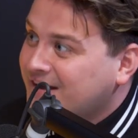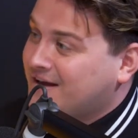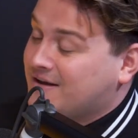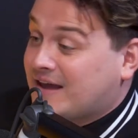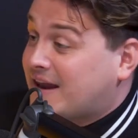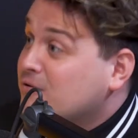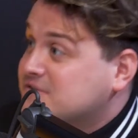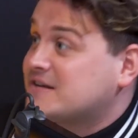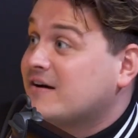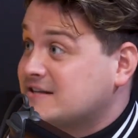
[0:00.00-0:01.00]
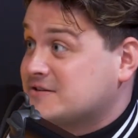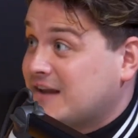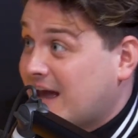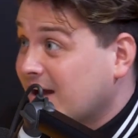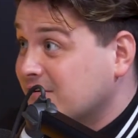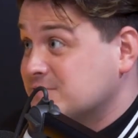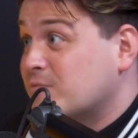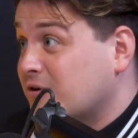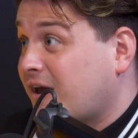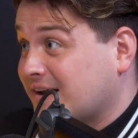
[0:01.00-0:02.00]
and, and outside Soler, who's
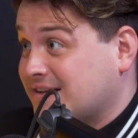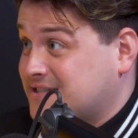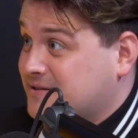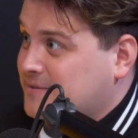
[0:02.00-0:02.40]
more likely to,